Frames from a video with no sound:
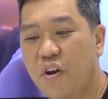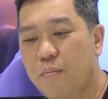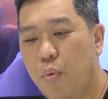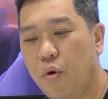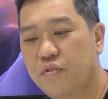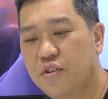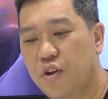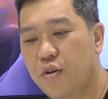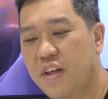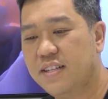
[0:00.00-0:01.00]
important to
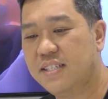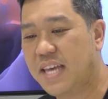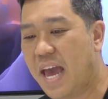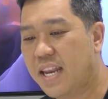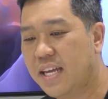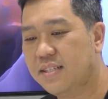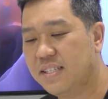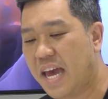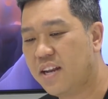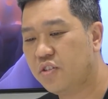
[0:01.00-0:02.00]
know that
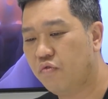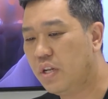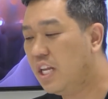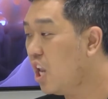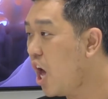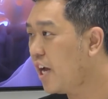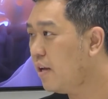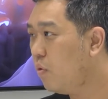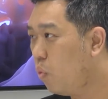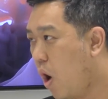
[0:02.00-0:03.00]
scanners really like
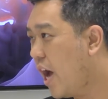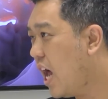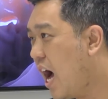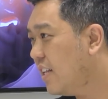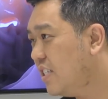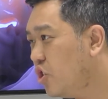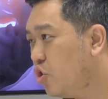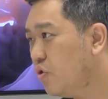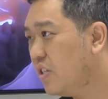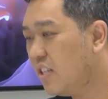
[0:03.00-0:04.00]
white hard
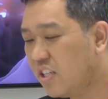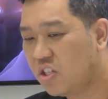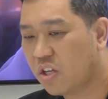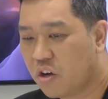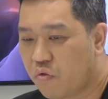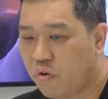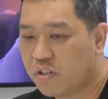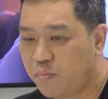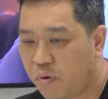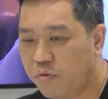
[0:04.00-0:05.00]
tissues, and that's
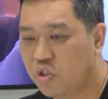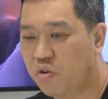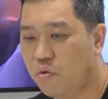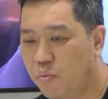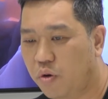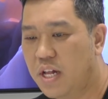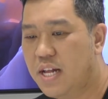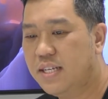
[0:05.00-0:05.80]
across probably general board.